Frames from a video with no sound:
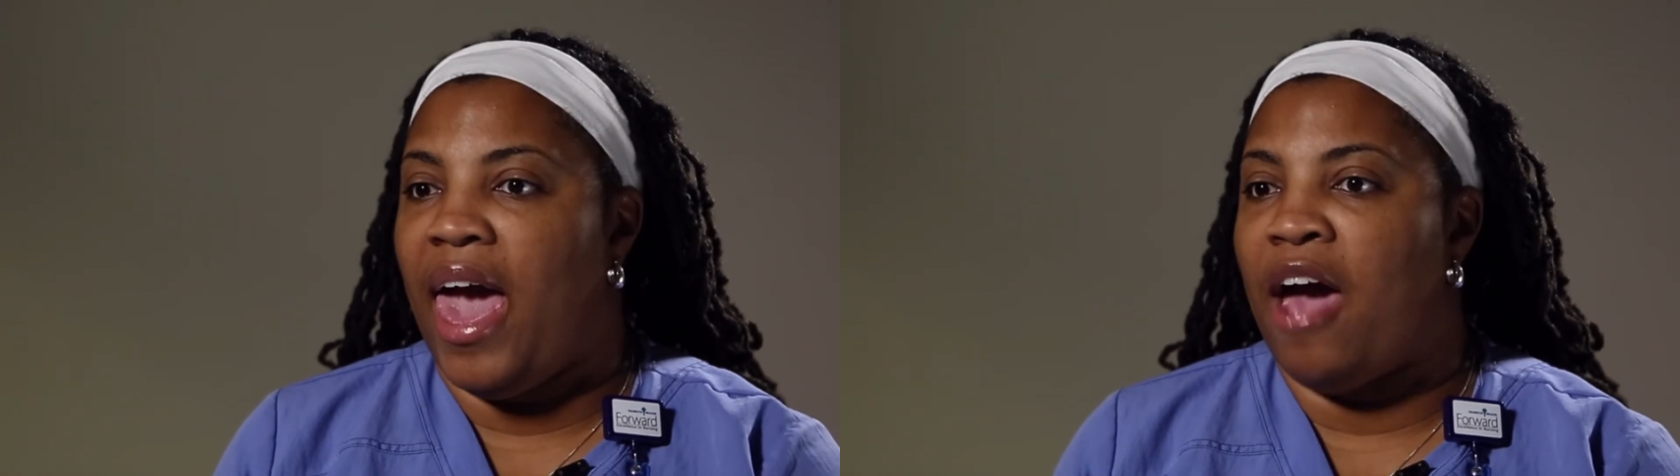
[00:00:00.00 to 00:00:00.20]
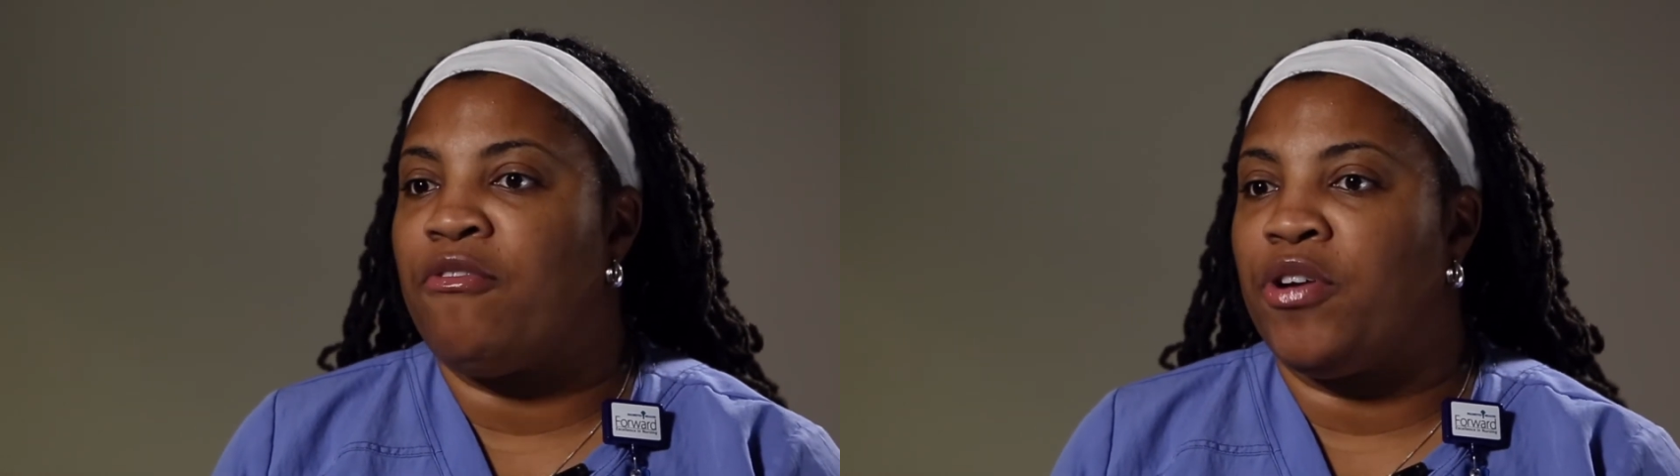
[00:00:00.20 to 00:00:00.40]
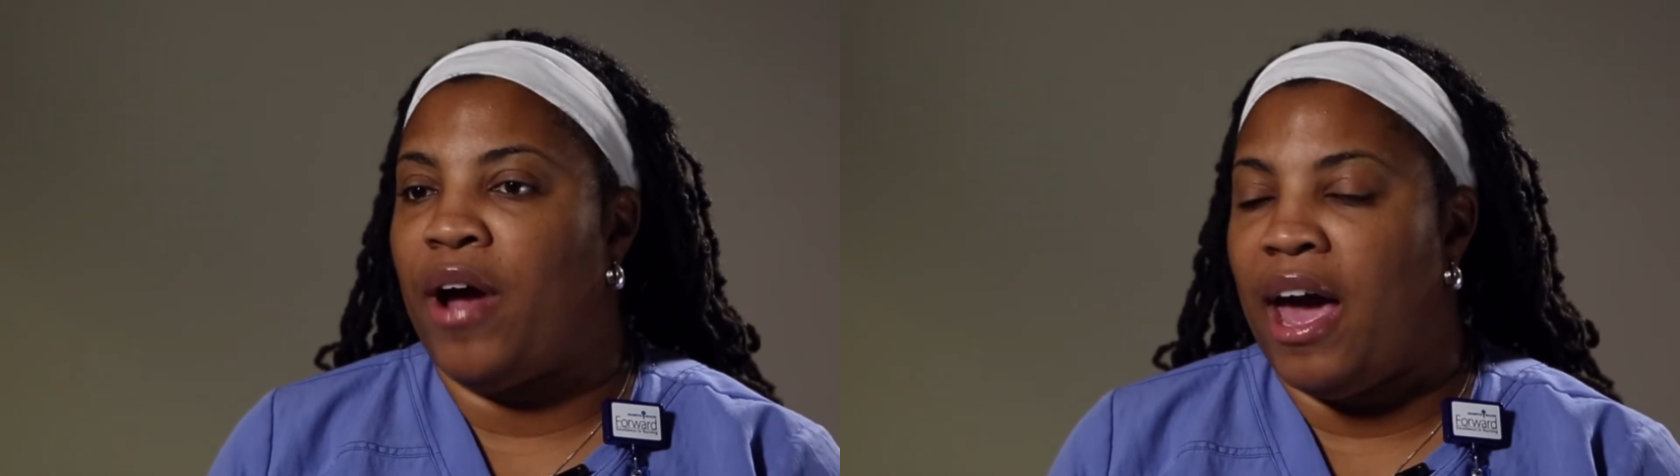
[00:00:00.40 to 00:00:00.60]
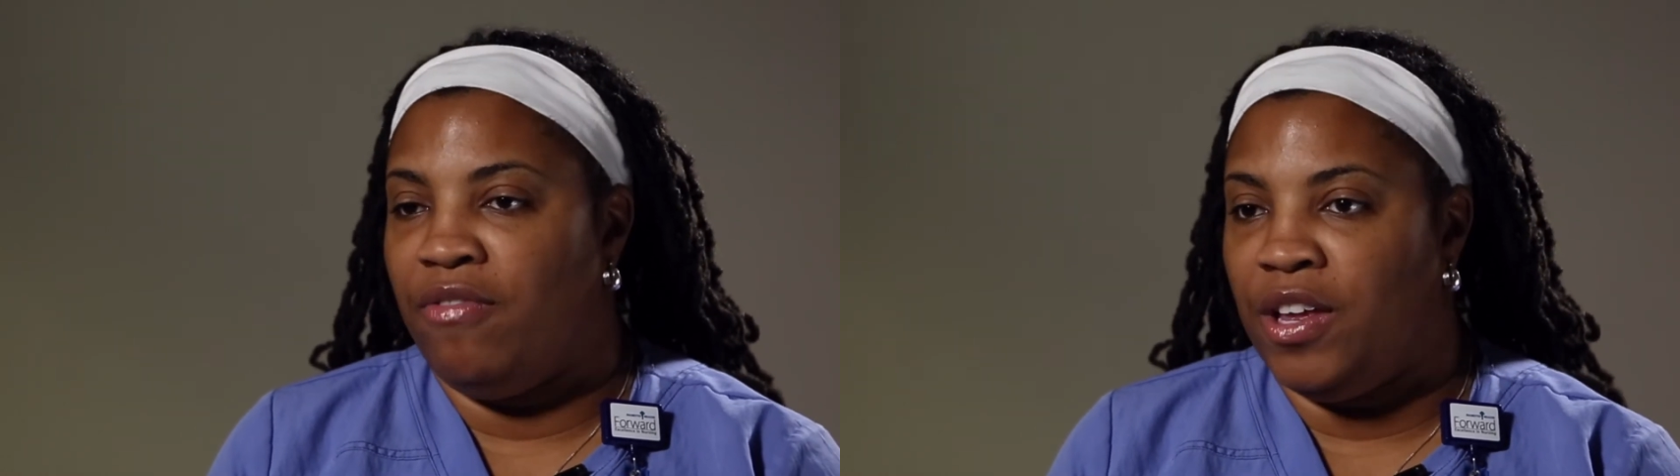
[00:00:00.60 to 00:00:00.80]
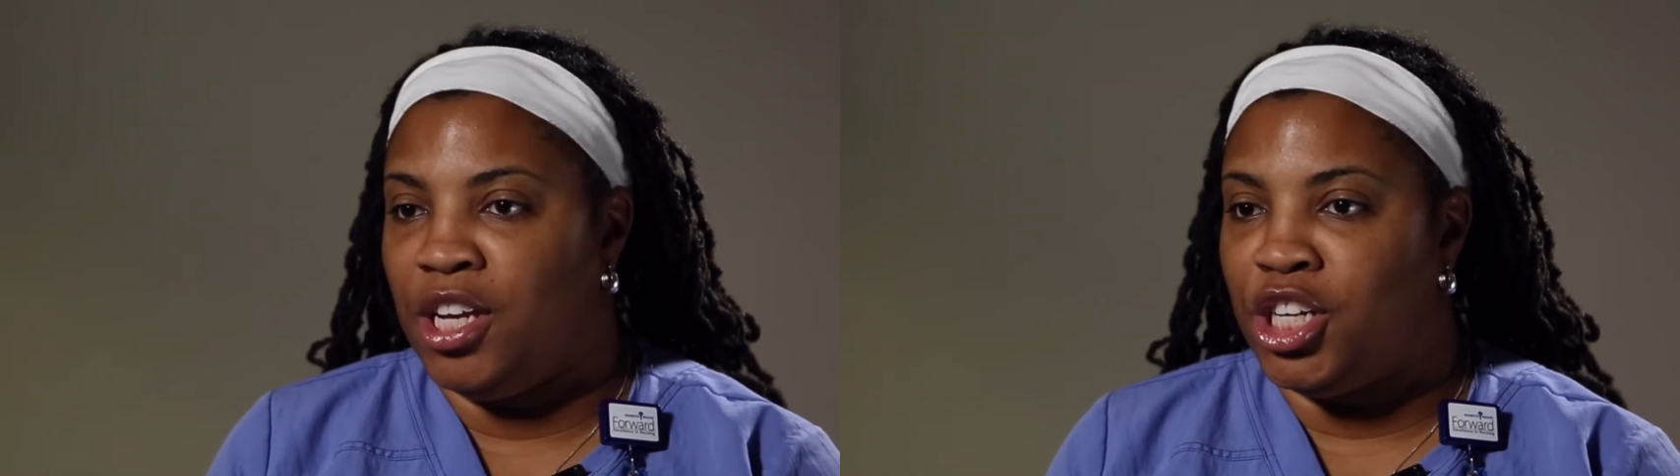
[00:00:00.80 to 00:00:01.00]
after I
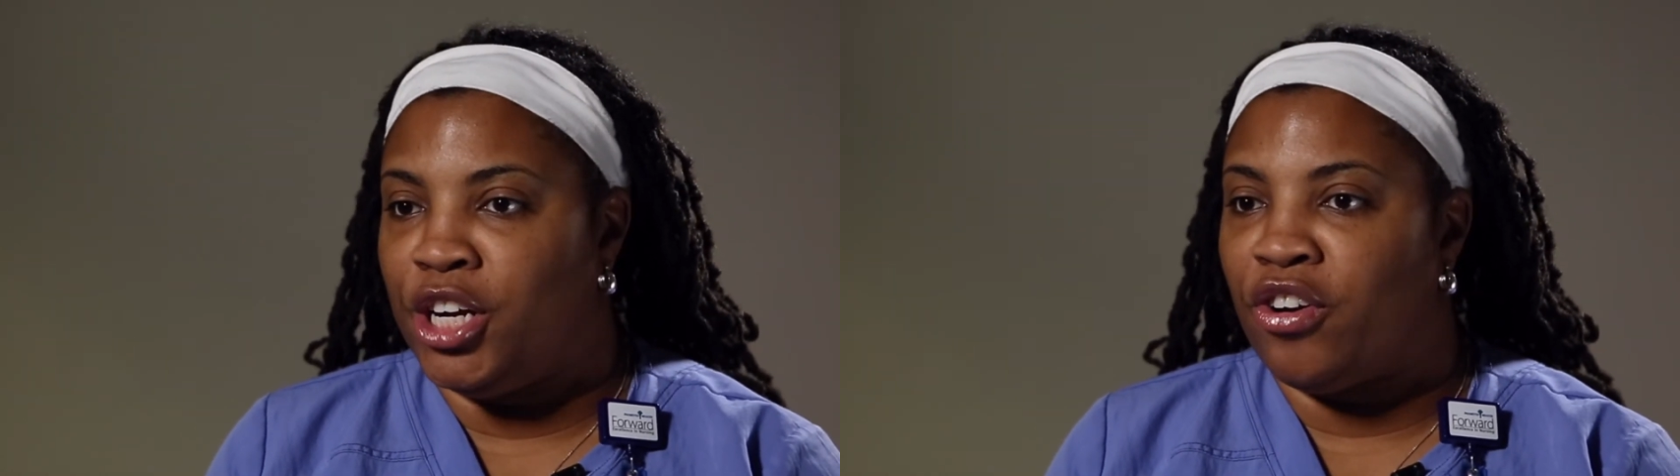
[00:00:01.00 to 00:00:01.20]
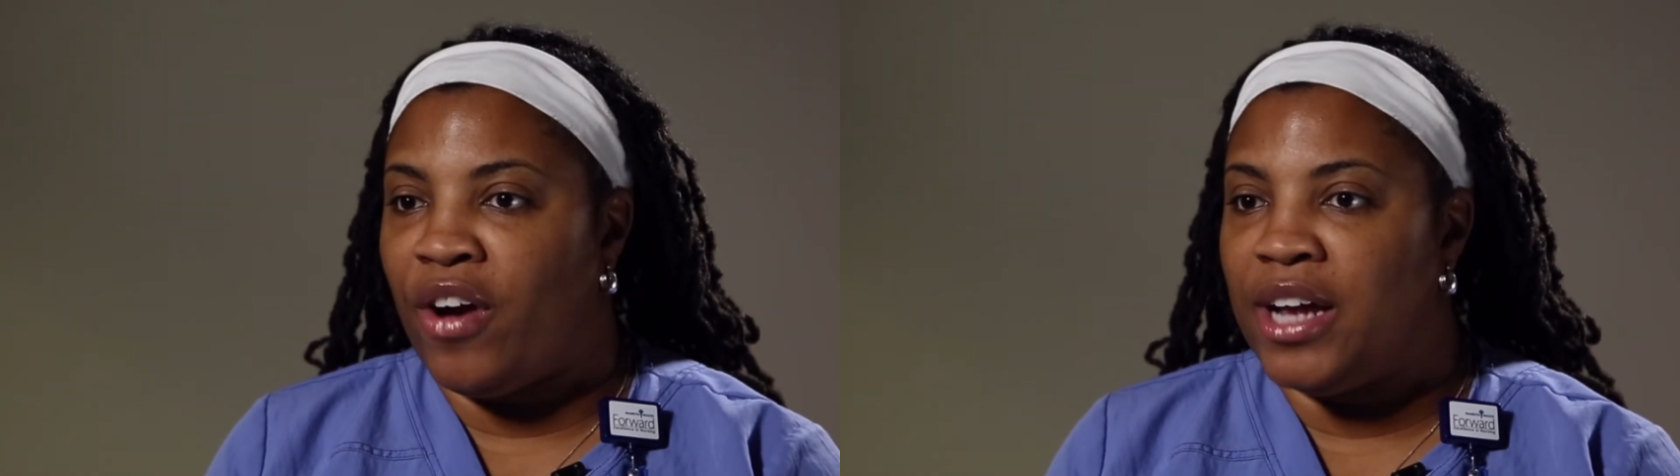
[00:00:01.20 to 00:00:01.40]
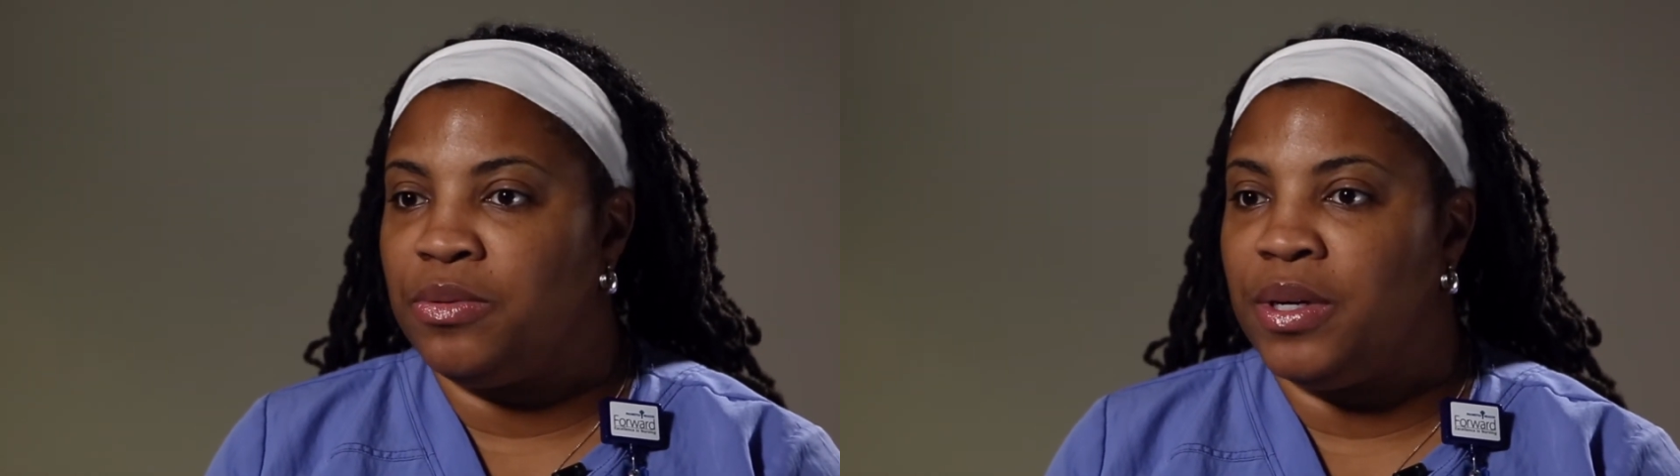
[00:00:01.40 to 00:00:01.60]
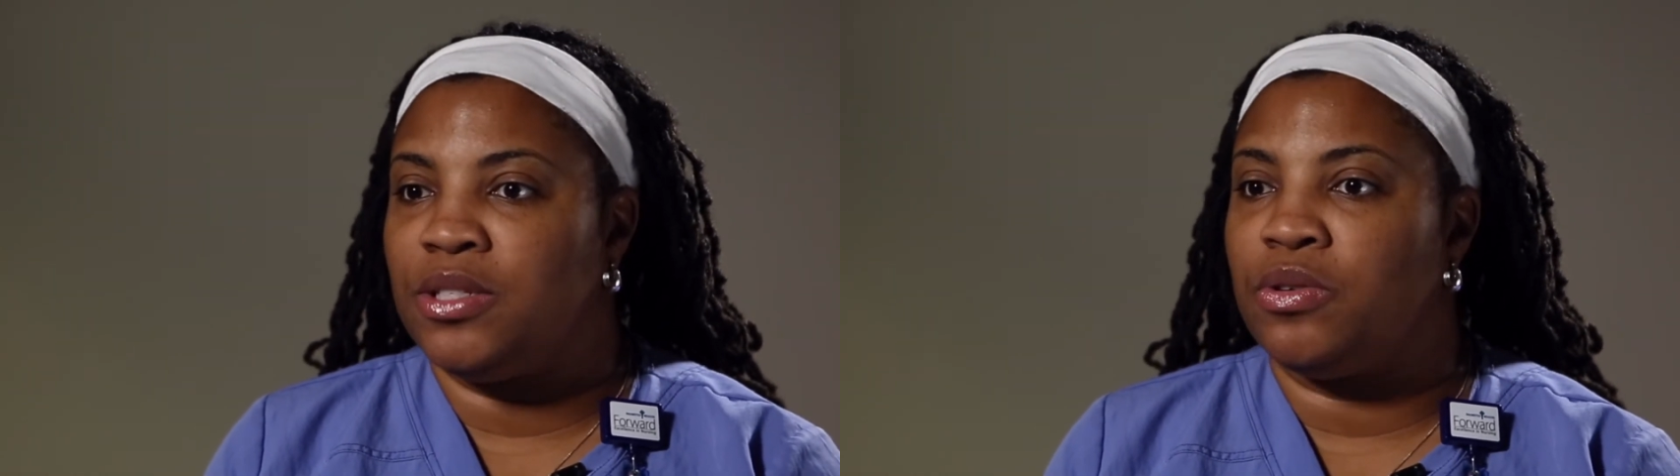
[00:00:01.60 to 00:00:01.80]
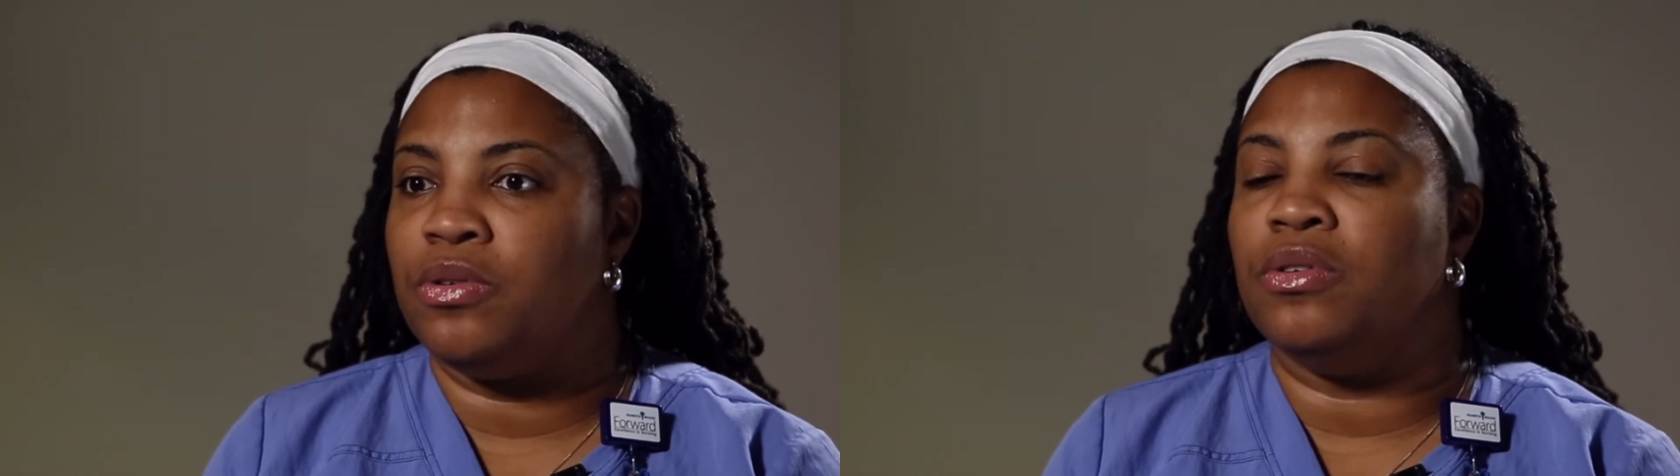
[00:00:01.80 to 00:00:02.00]
finished
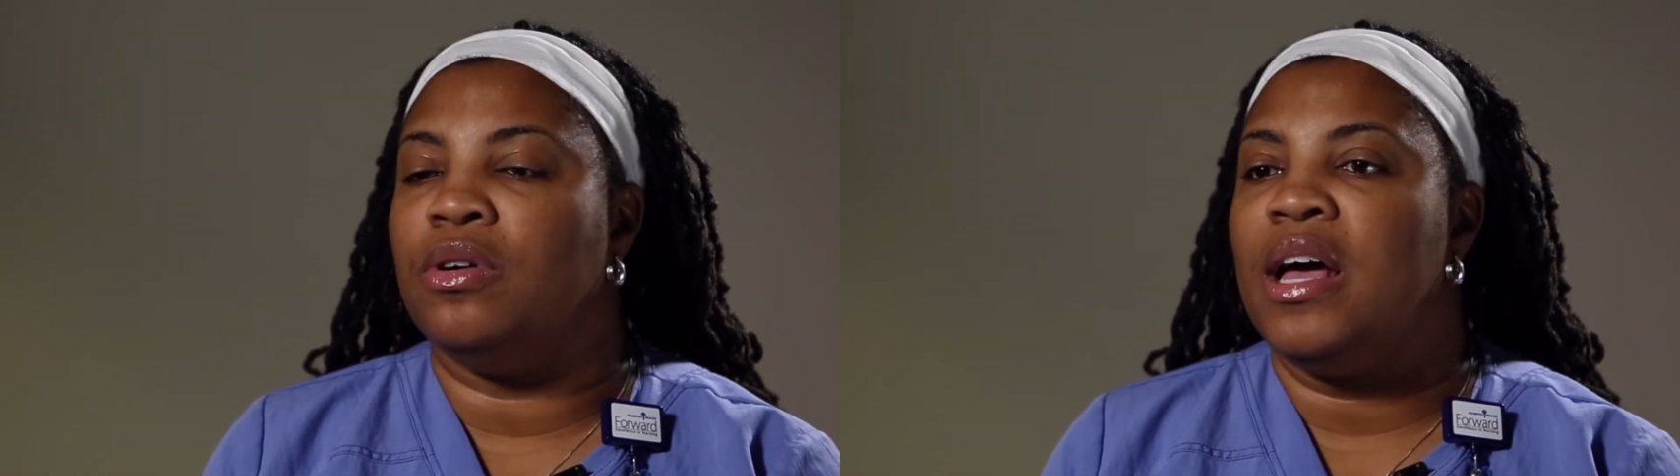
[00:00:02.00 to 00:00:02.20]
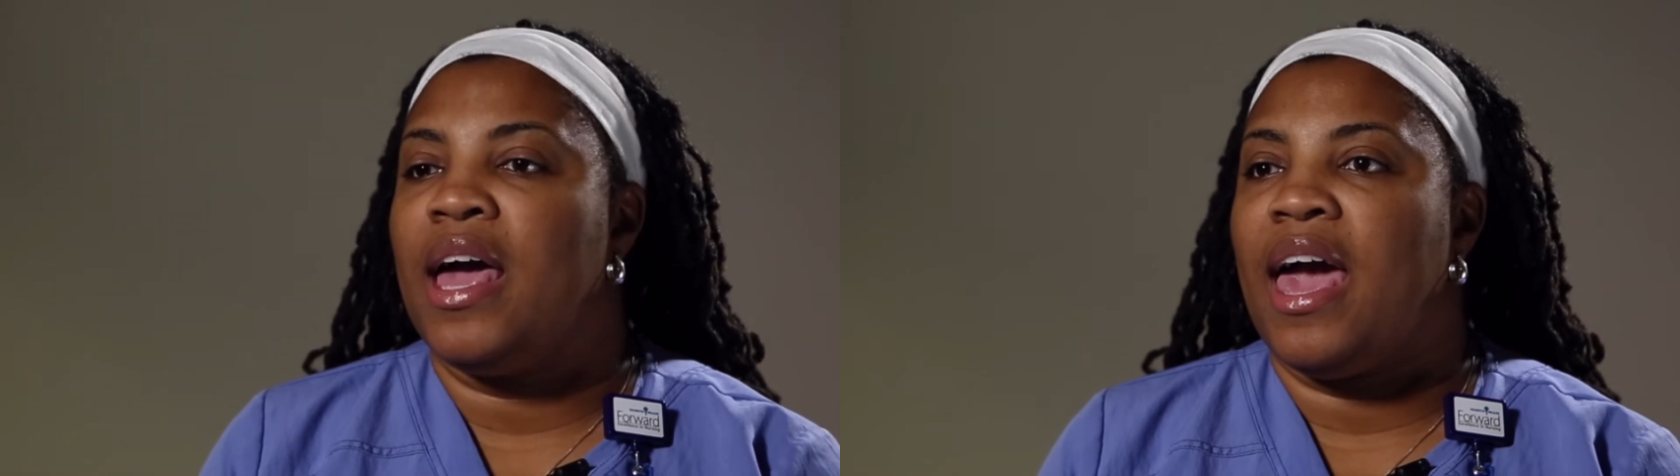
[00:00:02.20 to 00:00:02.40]
undergraduate school.